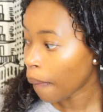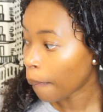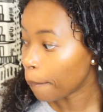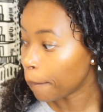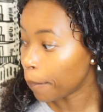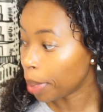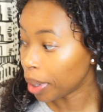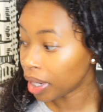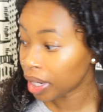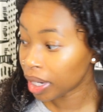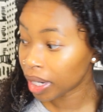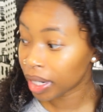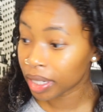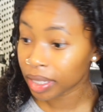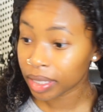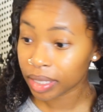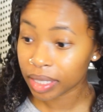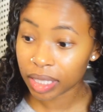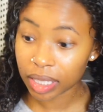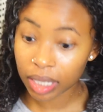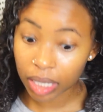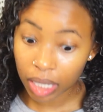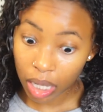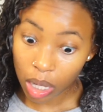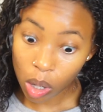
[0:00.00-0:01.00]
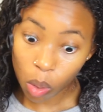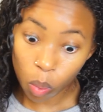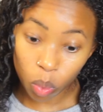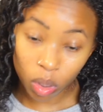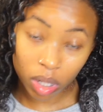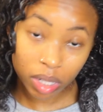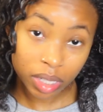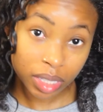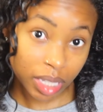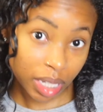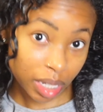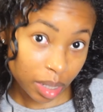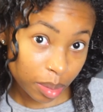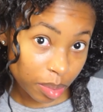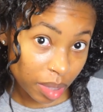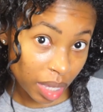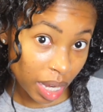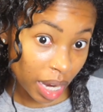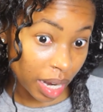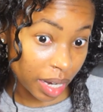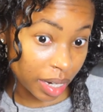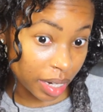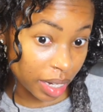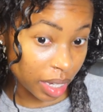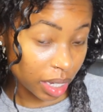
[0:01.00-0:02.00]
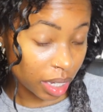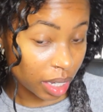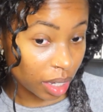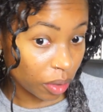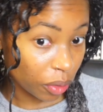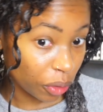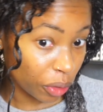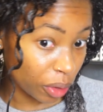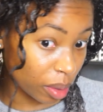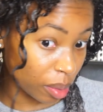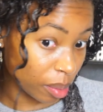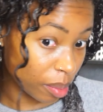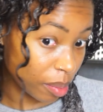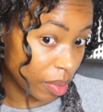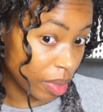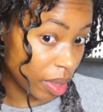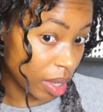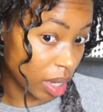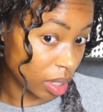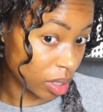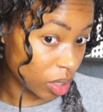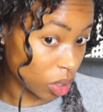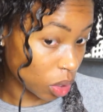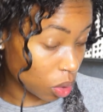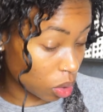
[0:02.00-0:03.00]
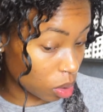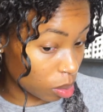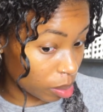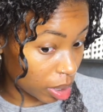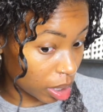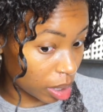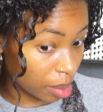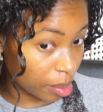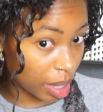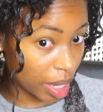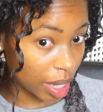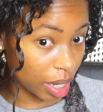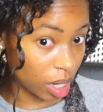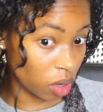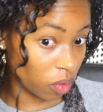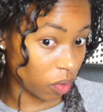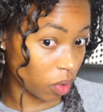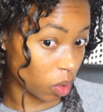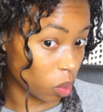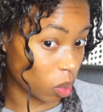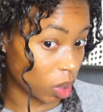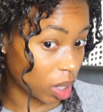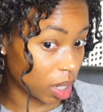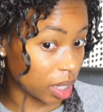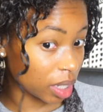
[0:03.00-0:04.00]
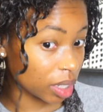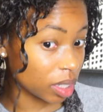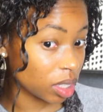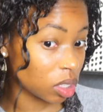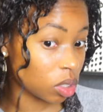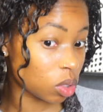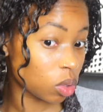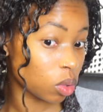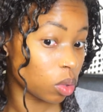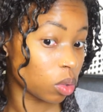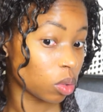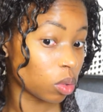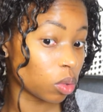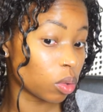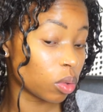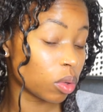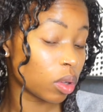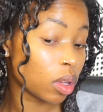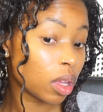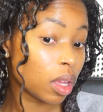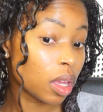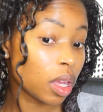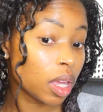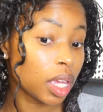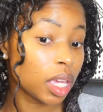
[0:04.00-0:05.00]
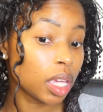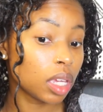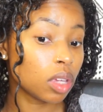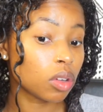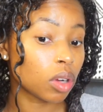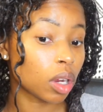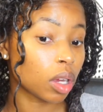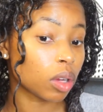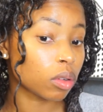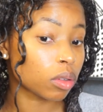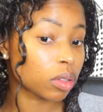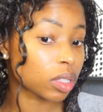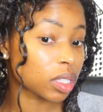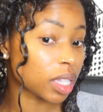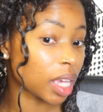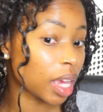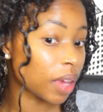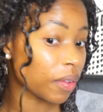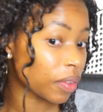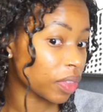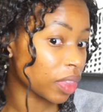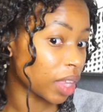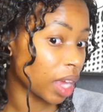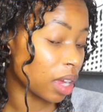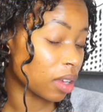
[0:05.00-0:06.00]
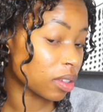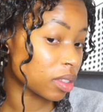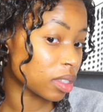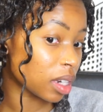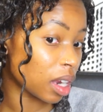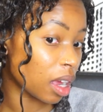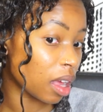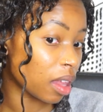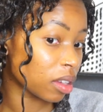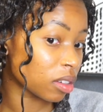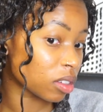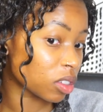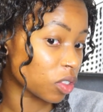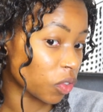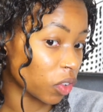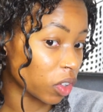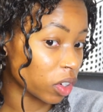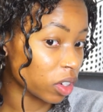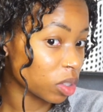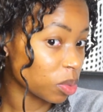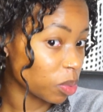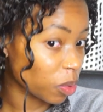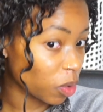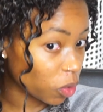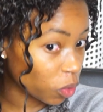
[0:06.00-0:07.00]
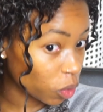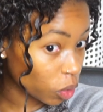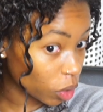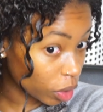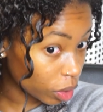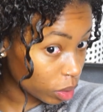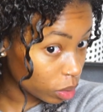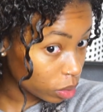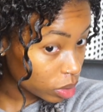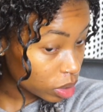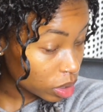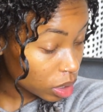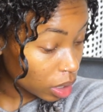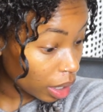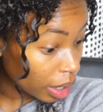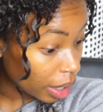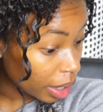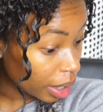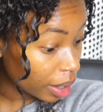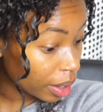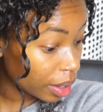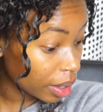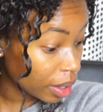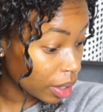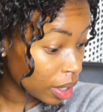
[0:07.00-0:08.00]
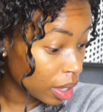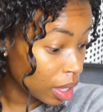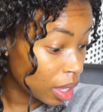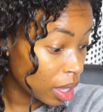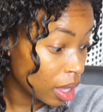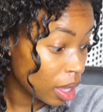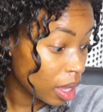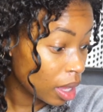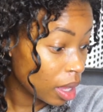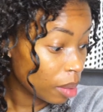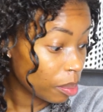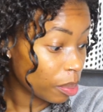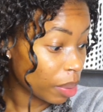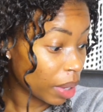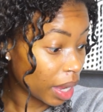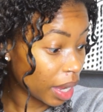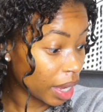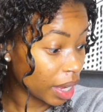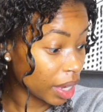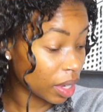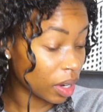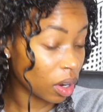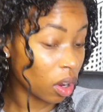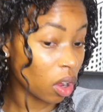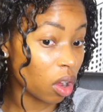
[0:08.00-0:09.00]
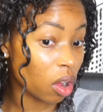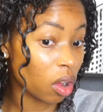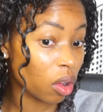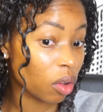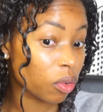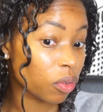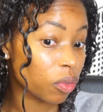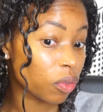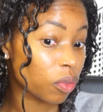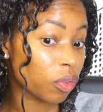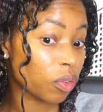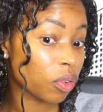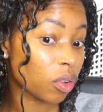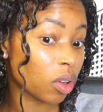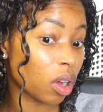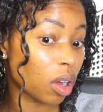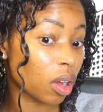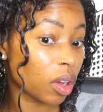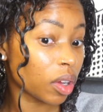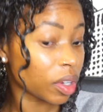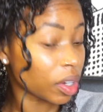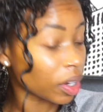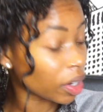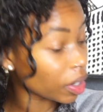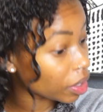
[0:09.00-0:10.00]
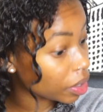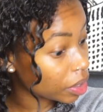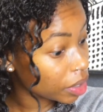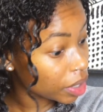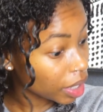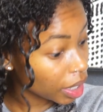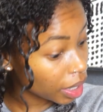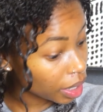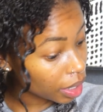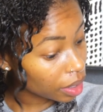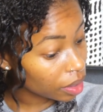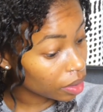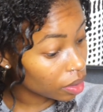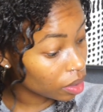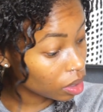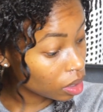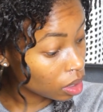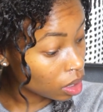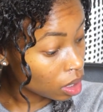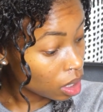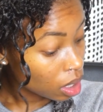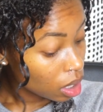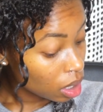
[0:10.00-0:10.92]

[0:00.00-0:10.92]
But one tip that I did get from the Total Money Makeover was to, you know, save $1,000 first before you start paying off all your debt.